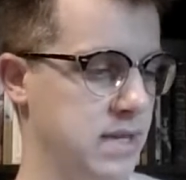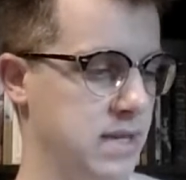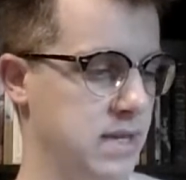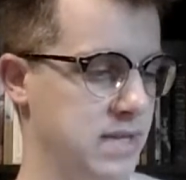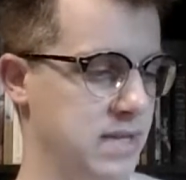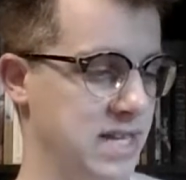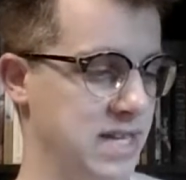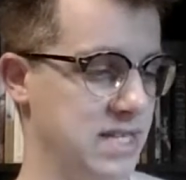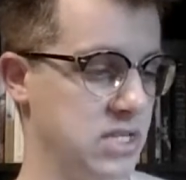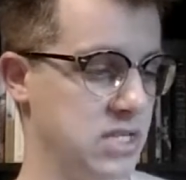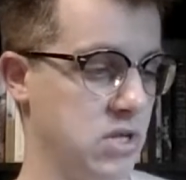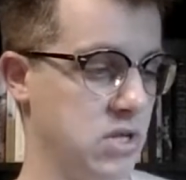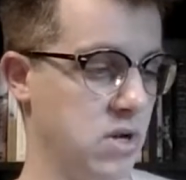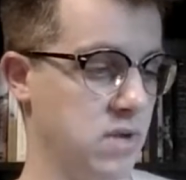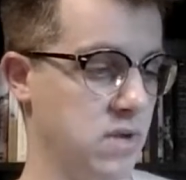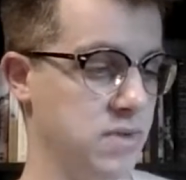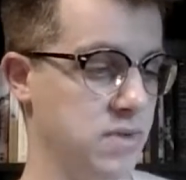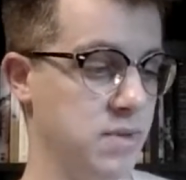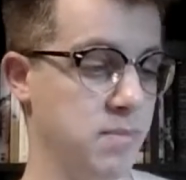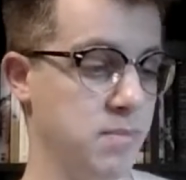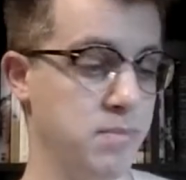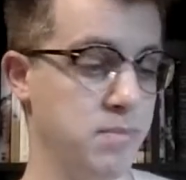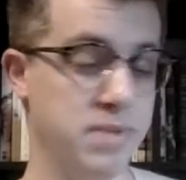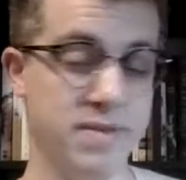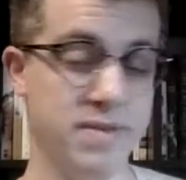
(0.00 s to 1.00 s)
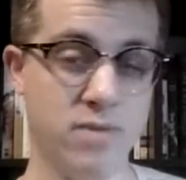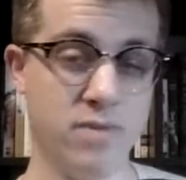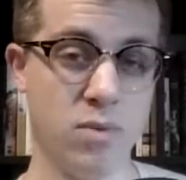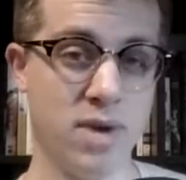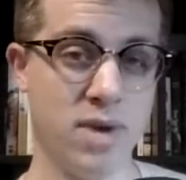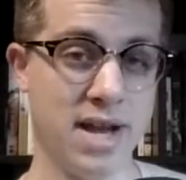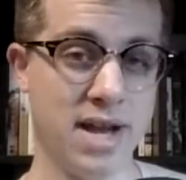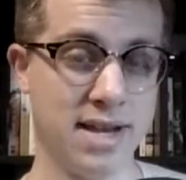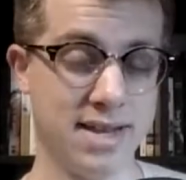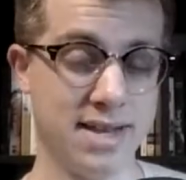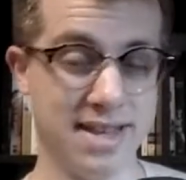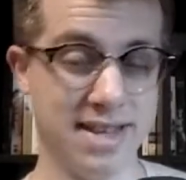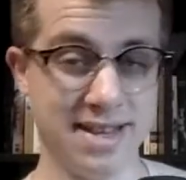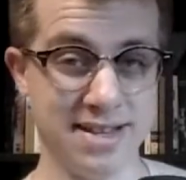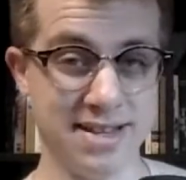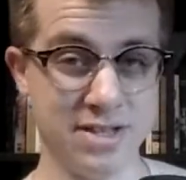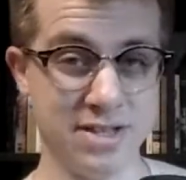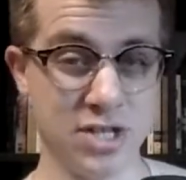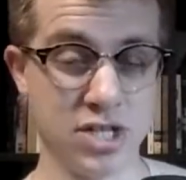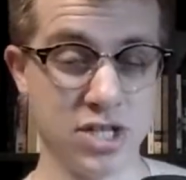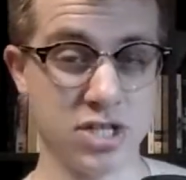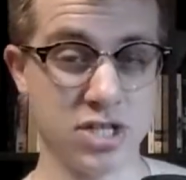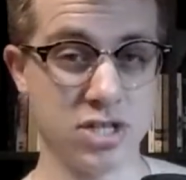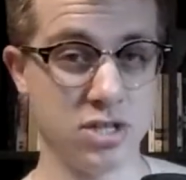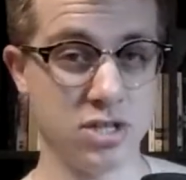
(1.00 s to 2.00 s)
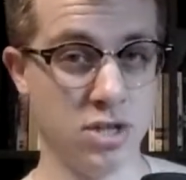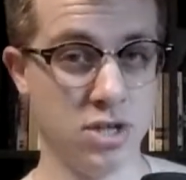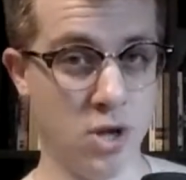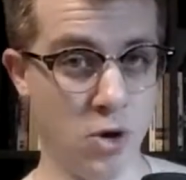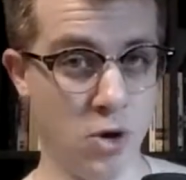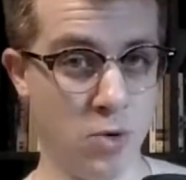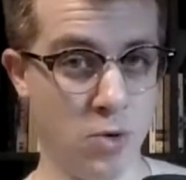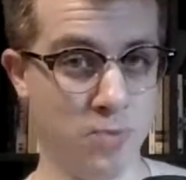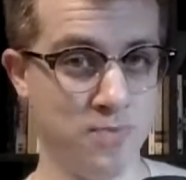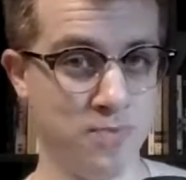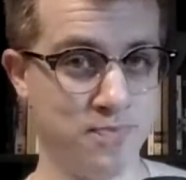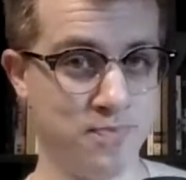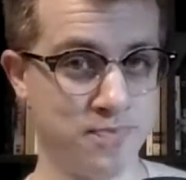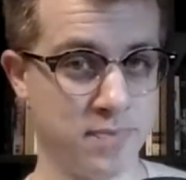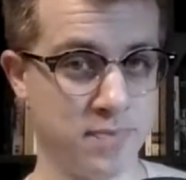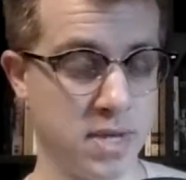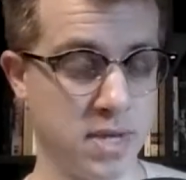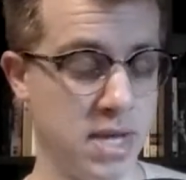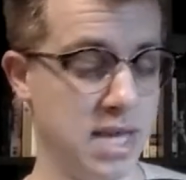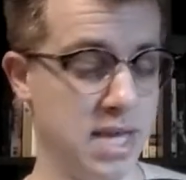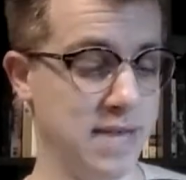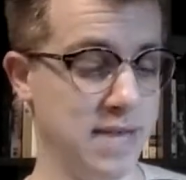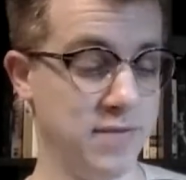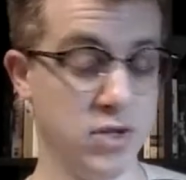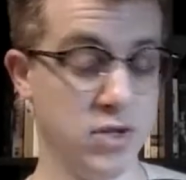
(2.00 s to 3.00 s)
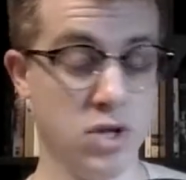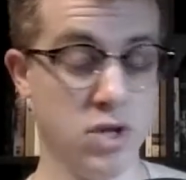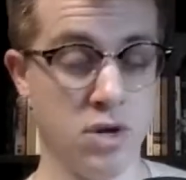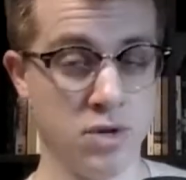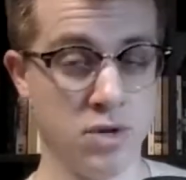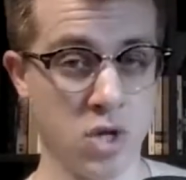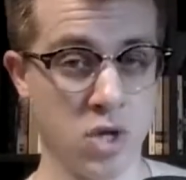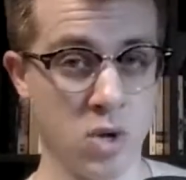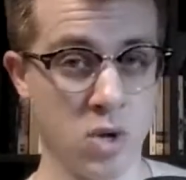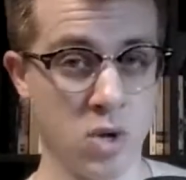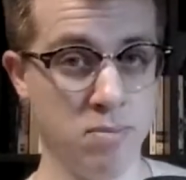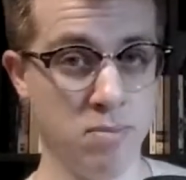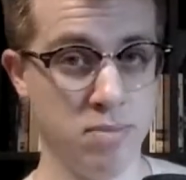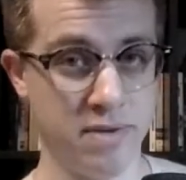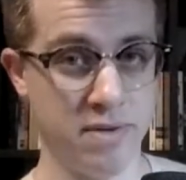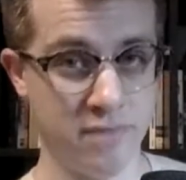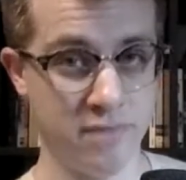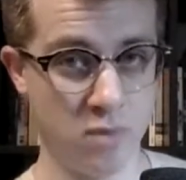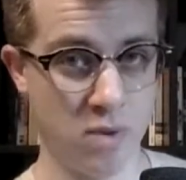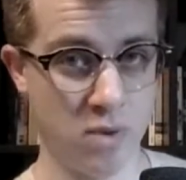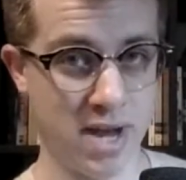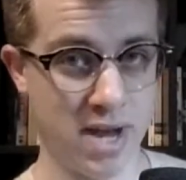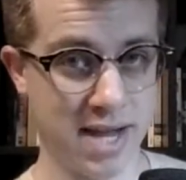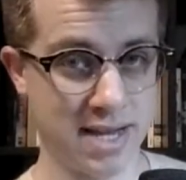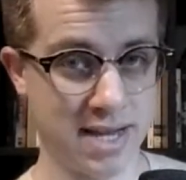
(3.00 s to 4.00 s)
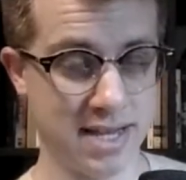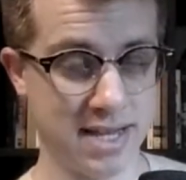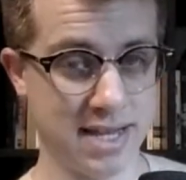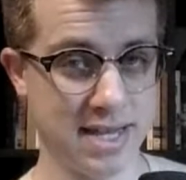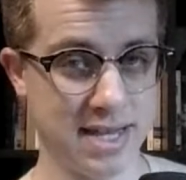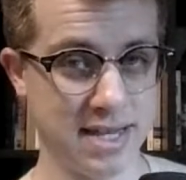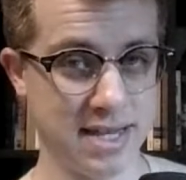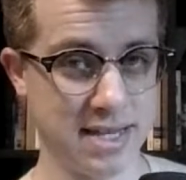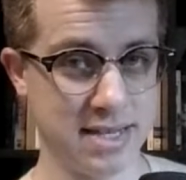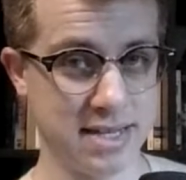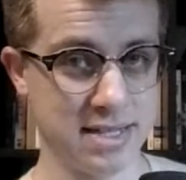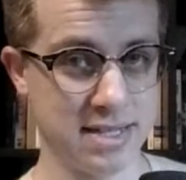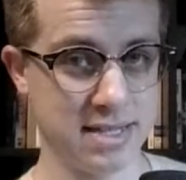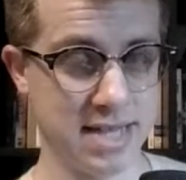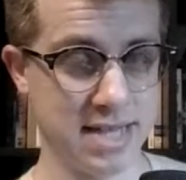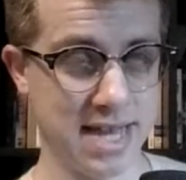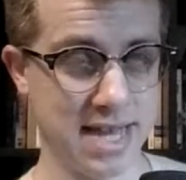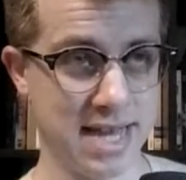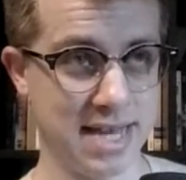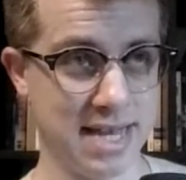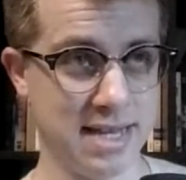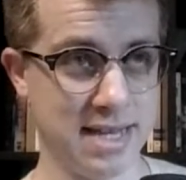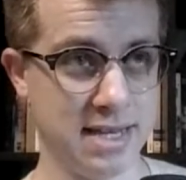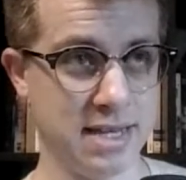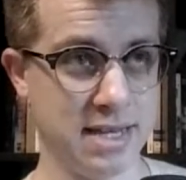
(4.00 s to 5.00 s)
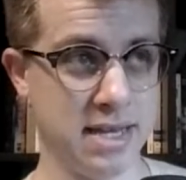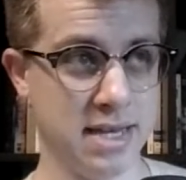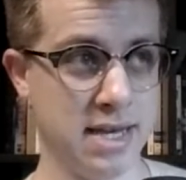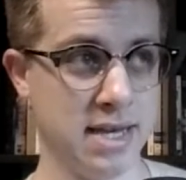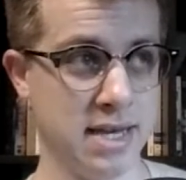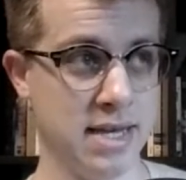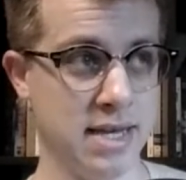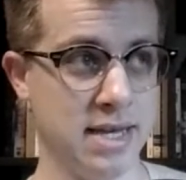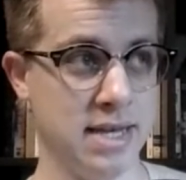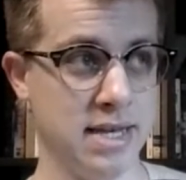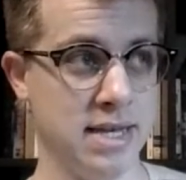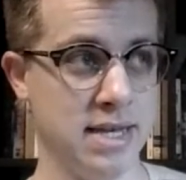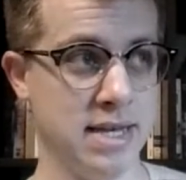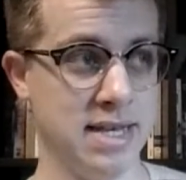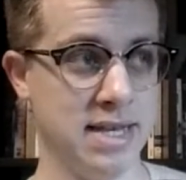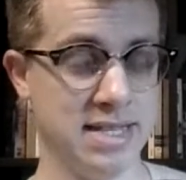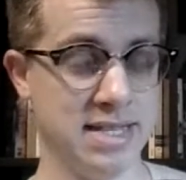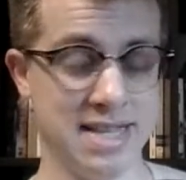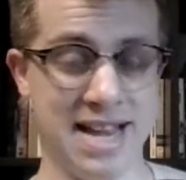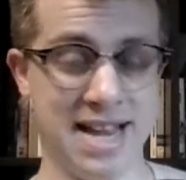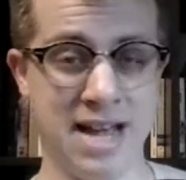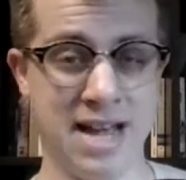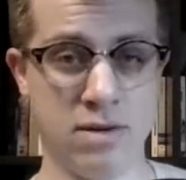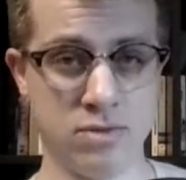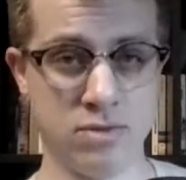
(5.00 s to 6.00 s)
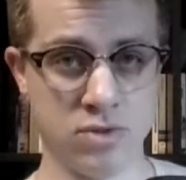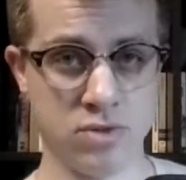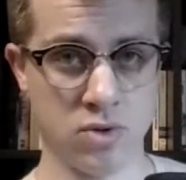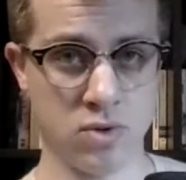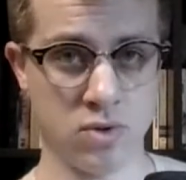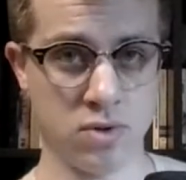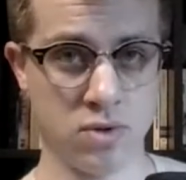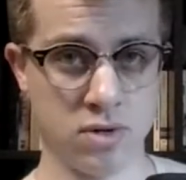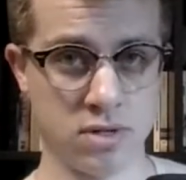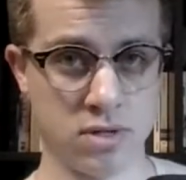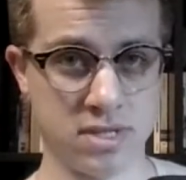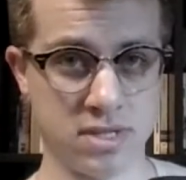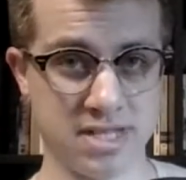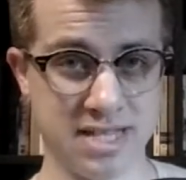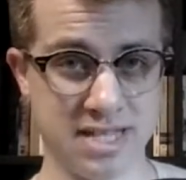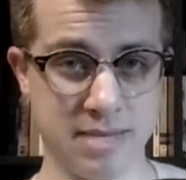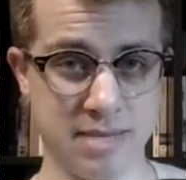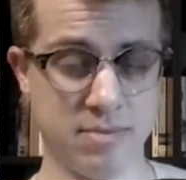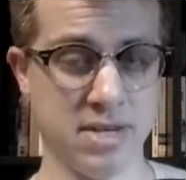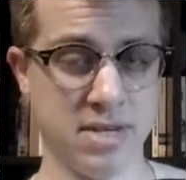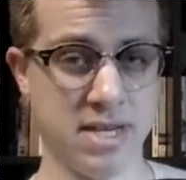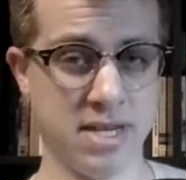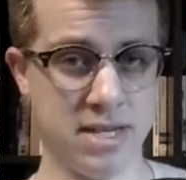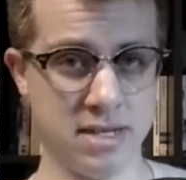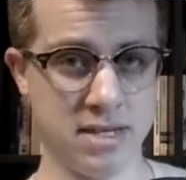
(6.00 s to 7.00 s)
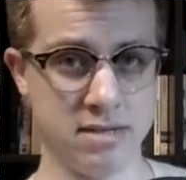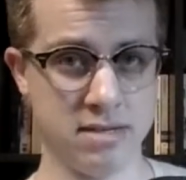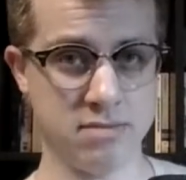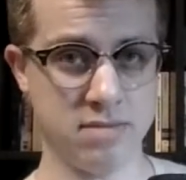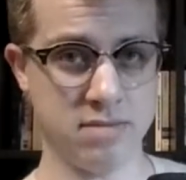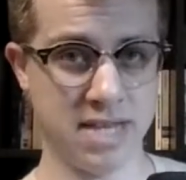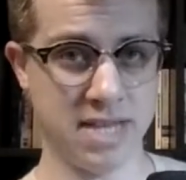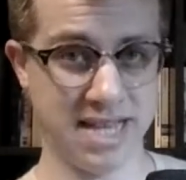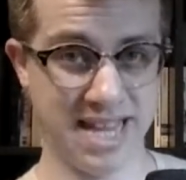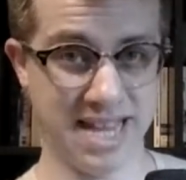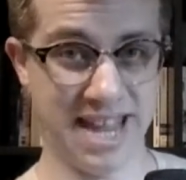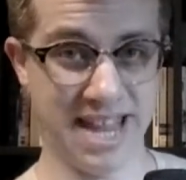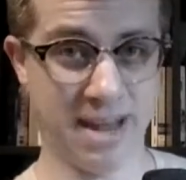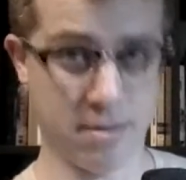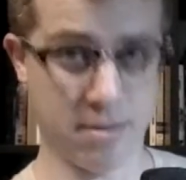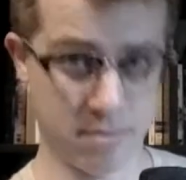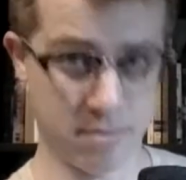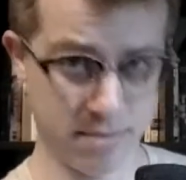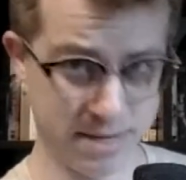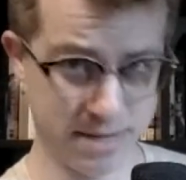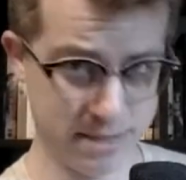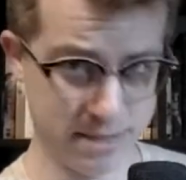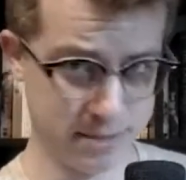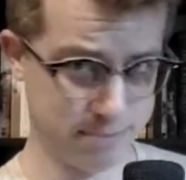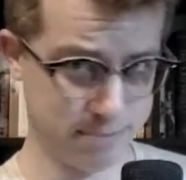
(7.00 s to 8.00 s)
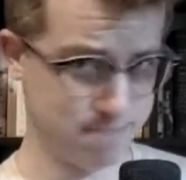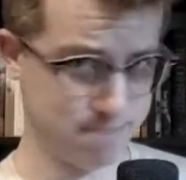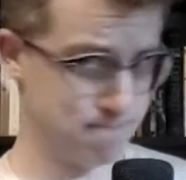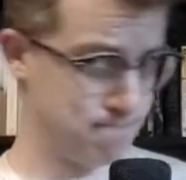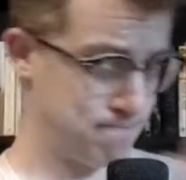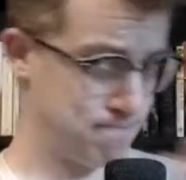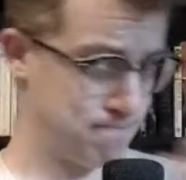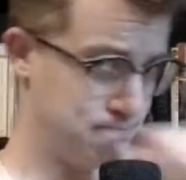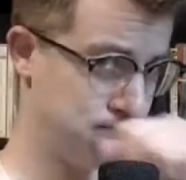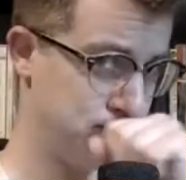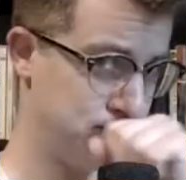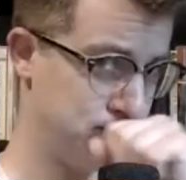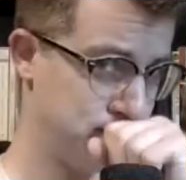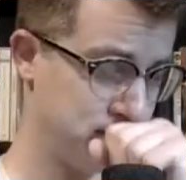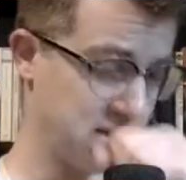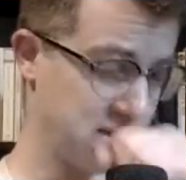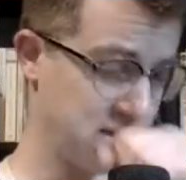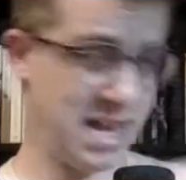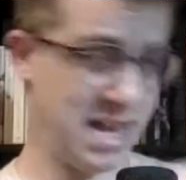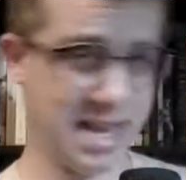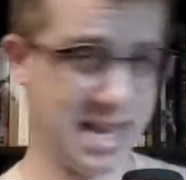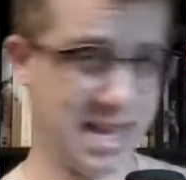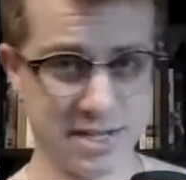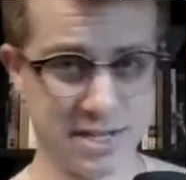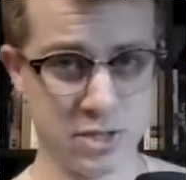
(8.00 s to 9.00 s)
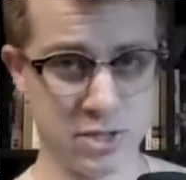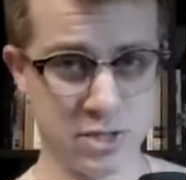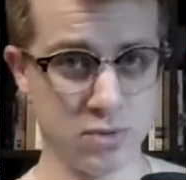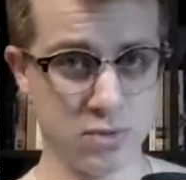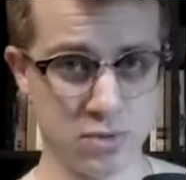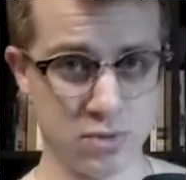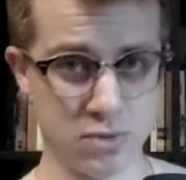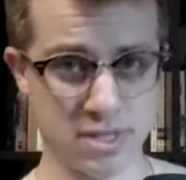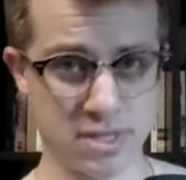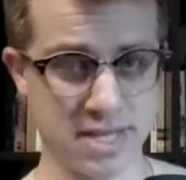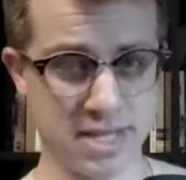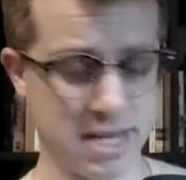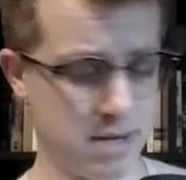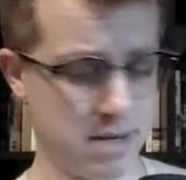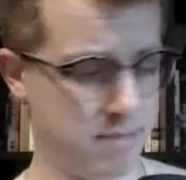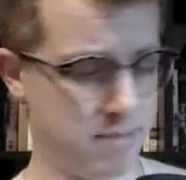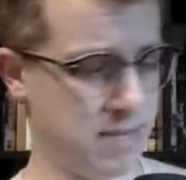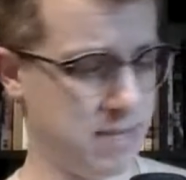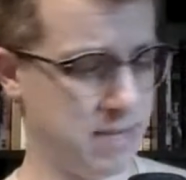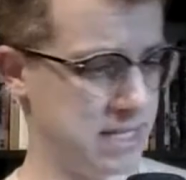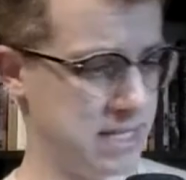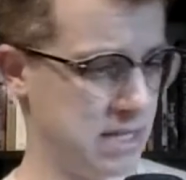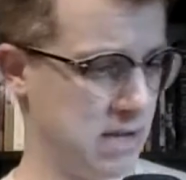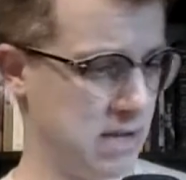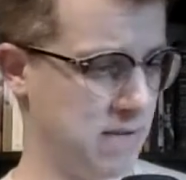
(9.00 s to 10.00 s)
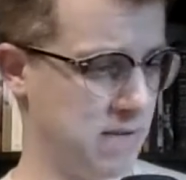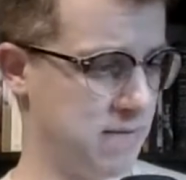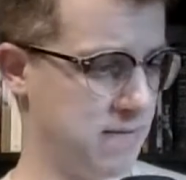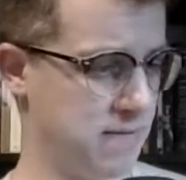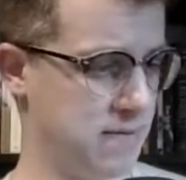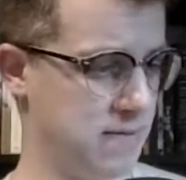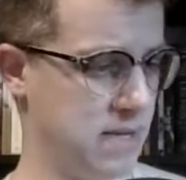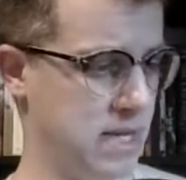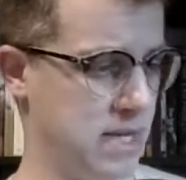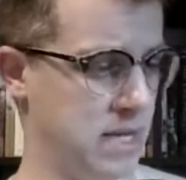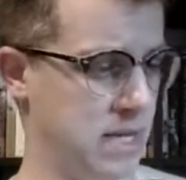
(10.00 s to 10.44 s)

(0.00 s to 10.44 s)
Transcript: That is called "The Bivouac in the Snow." If you don't know, a bivouac is an outdoor sleeping encampment. I had to look that up myself.